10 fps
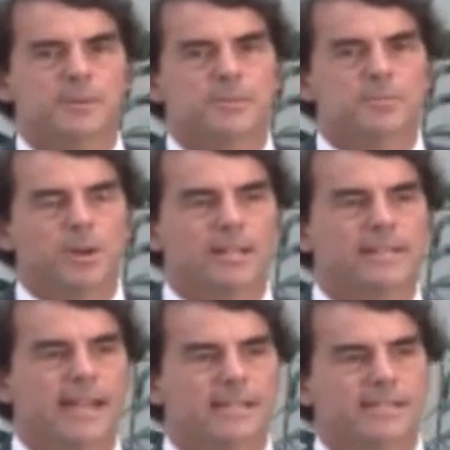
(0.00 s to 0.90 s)
But the
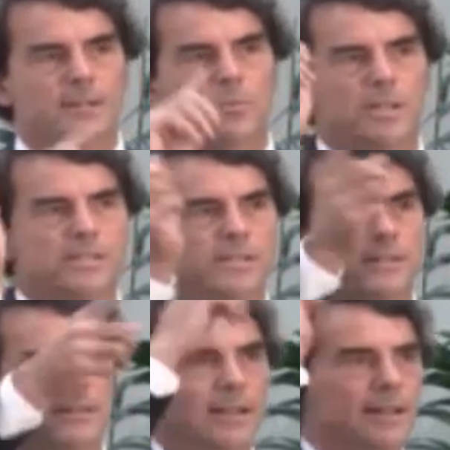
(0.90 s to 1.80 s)
broadcasting wasn't
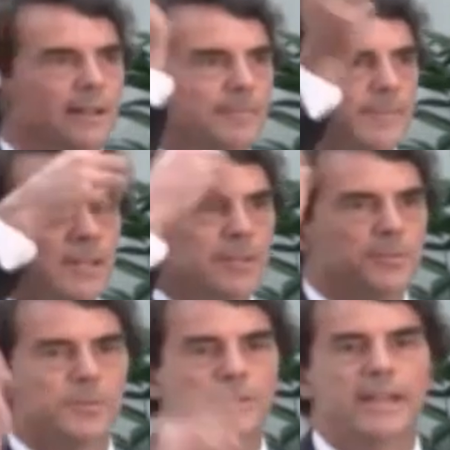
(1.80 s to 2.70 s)

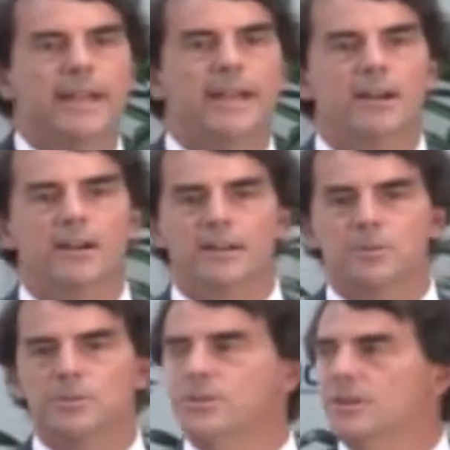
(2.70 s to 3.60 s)
through the air, it
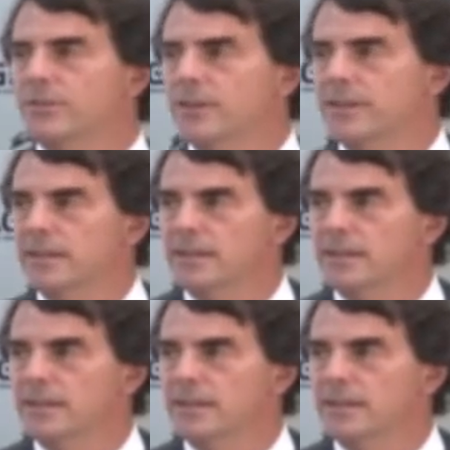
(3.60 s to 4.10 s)
was over the